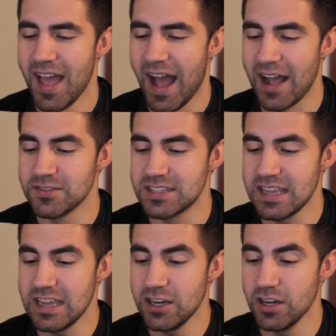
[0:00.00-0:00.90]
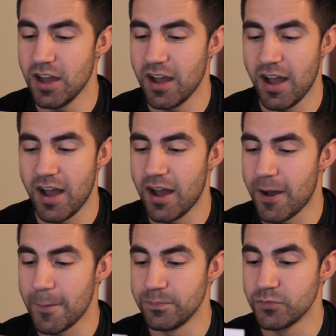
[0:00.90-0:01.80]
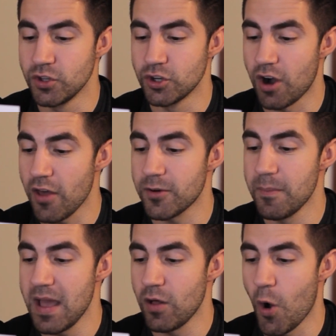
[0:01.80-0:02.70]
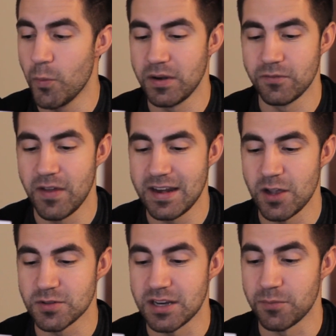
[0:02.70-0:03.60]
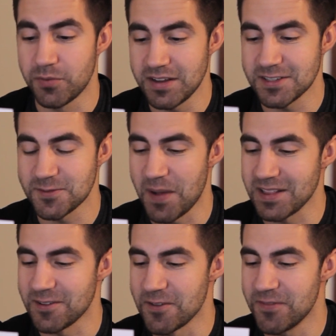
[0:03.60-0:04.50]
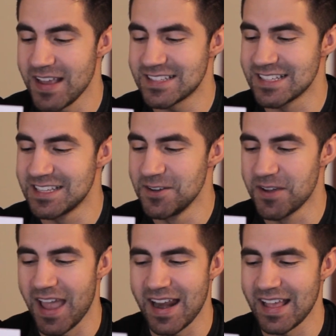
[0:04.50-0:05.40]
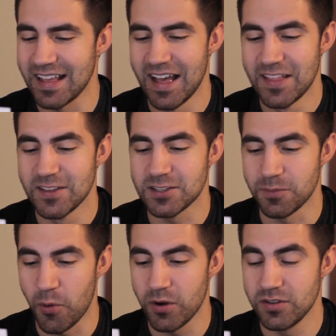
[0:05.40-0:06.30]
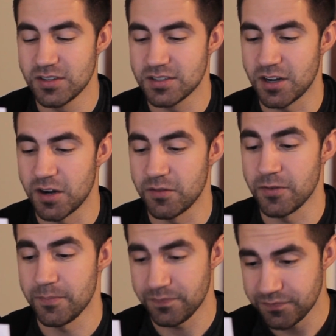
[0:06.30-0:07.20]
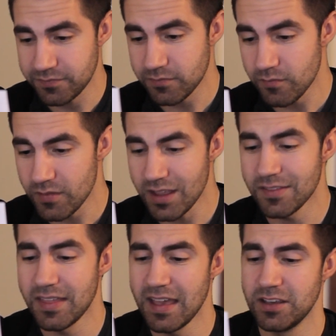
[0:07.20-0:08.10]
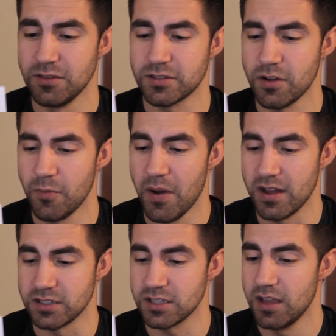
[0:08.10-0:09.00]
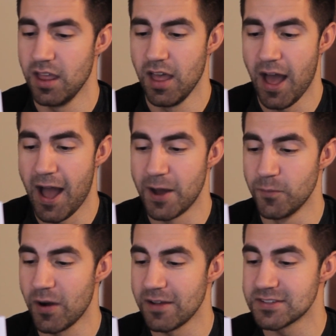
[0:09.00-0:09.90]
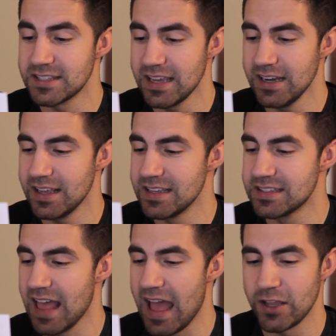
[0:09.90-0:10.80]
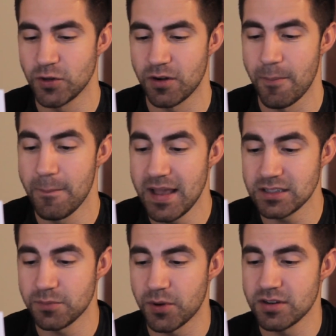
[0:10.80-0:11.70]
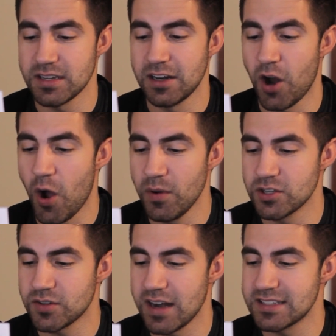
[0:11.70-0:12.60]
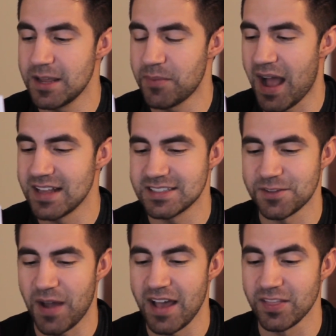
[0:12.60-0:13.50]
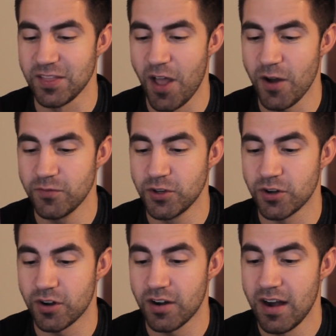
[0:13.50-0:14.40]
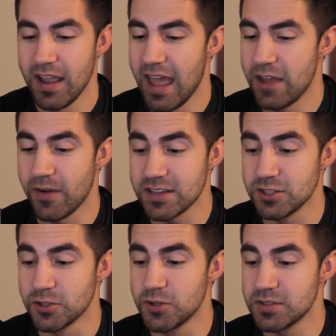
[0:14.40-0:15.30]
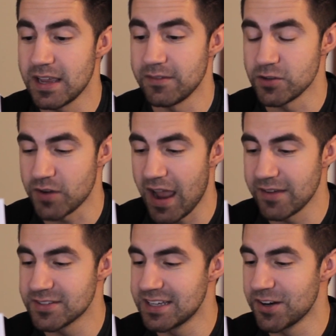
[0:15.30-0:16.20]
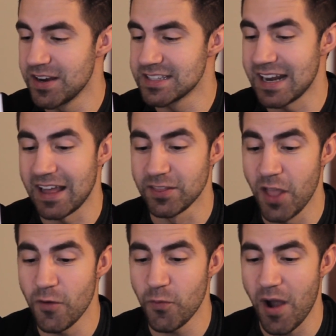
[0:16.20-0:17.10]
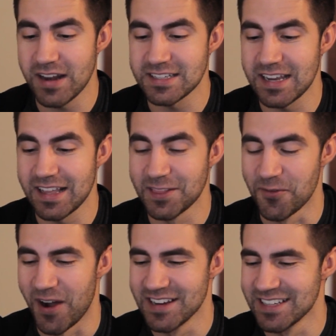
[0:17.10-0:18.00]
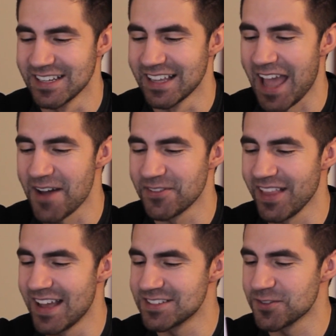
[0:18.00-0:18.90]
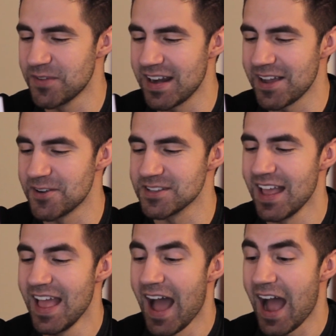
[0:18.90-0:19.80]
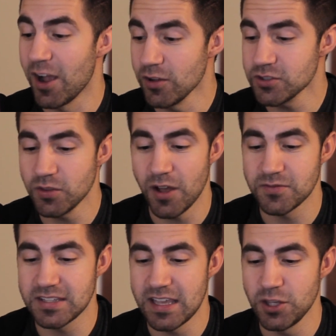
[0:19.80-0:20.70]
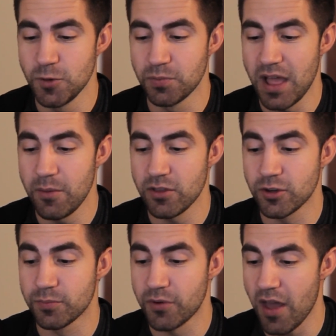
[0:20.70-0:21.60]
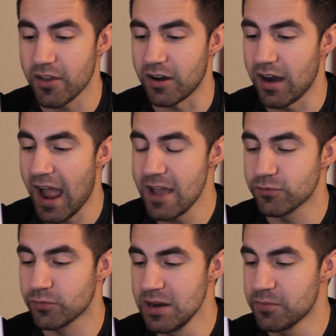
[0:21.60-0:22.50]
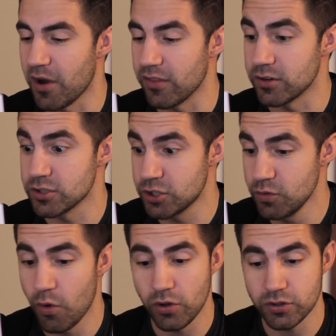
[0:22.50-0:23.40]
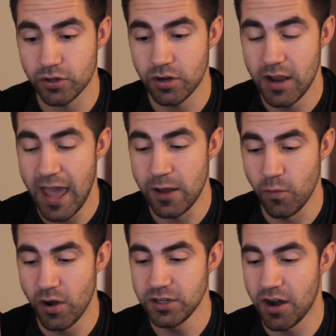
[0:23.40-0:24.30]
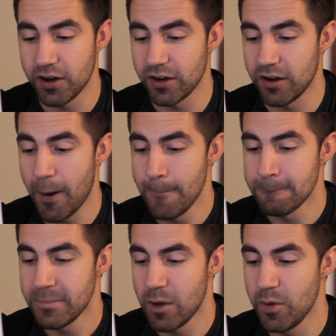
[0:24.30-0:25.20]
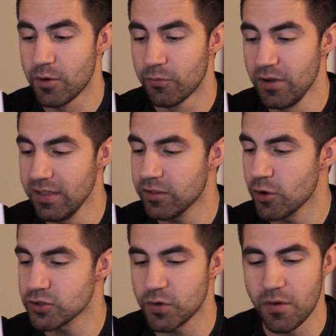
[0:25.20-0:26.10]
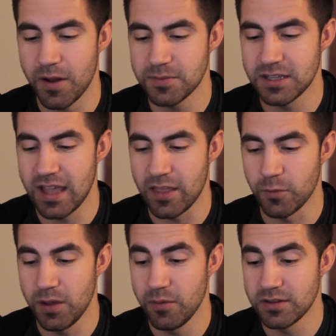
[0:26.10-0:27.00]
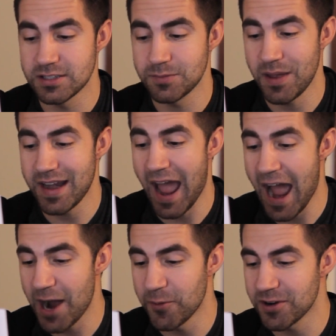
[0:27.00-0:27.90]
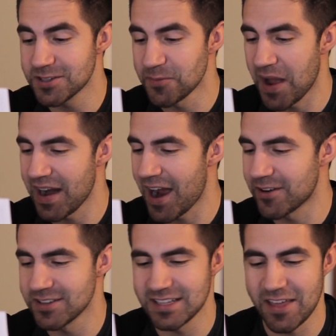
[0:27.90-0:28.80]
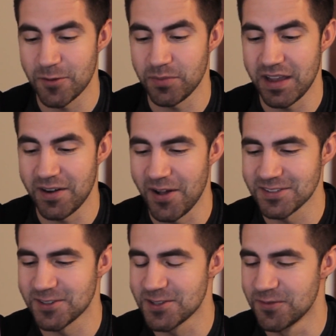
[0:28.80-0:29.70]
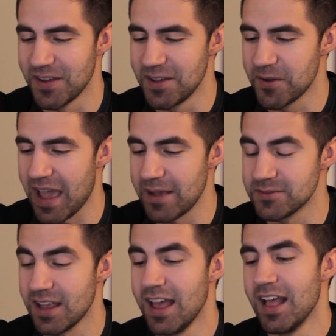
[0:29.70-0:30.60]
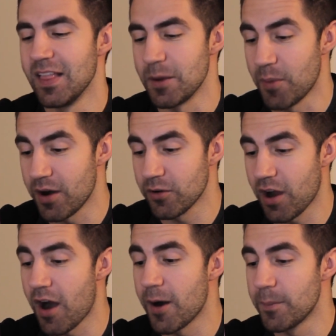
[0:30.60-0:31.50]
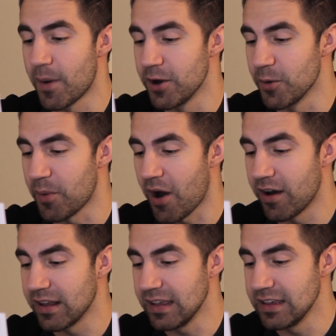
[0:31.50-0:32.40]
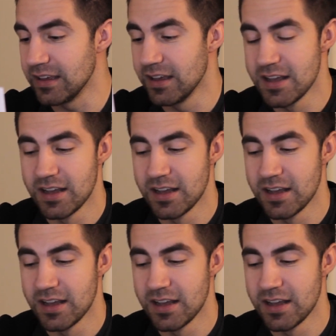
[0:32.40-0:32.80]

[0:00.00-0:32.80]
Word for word: I've seen uh, your other mail opening videos, and it brings a smile to my face to see you getting the support you deserve. Thank you so much. Um, what I've seen is that you're an amazing person and always try to stay positive. I love your advice in your Tuesday Evening Drive series, and I love watching the Washington Capitalizers videos. I also love seeing you play with your brother. I have three brothers, two older and one younger. And we were really close growing up together. We would spend hours upon hours together playing all sorts of video games like Mario Kart, Mario Party,